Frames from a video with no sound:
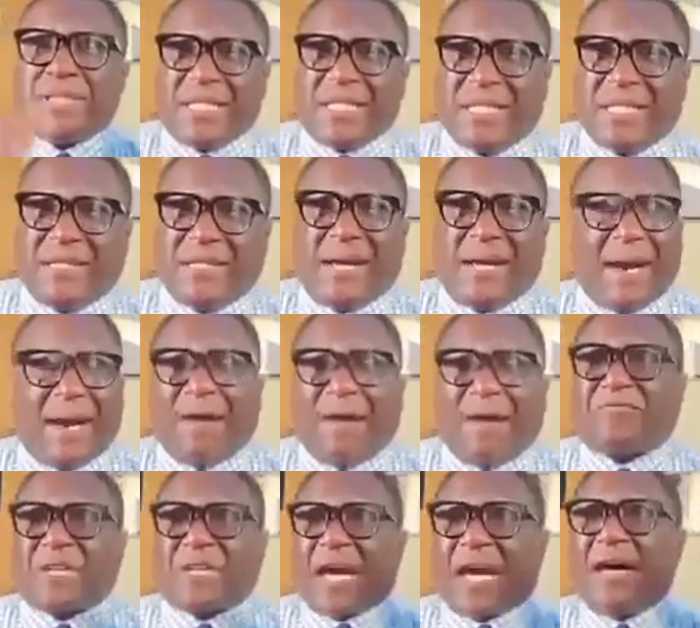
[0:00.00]
did
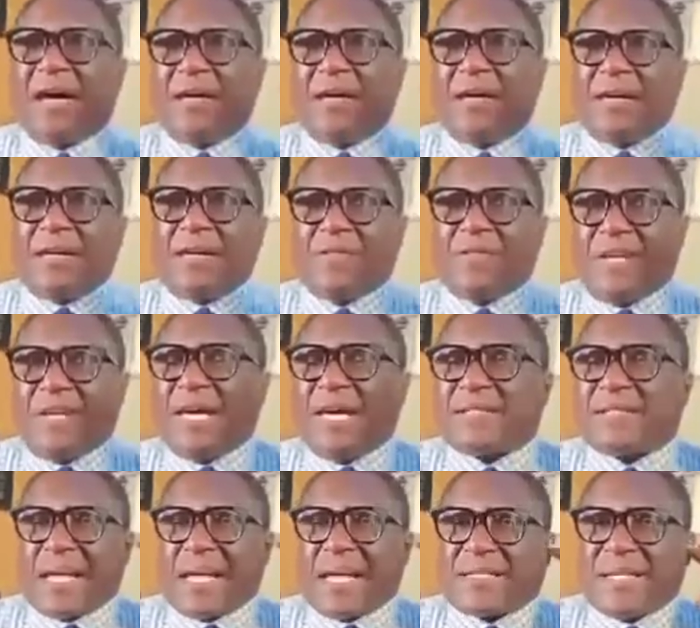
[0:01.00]
after the
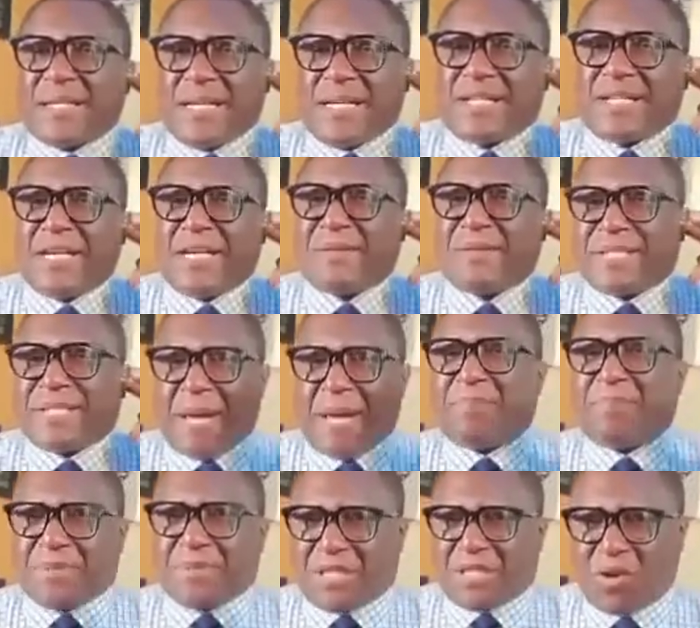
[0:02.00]
assassination
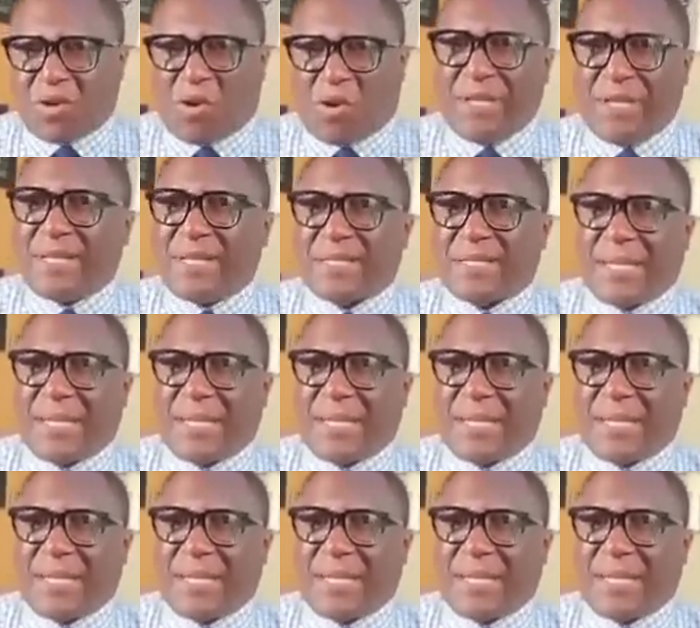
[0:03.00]
attempt on his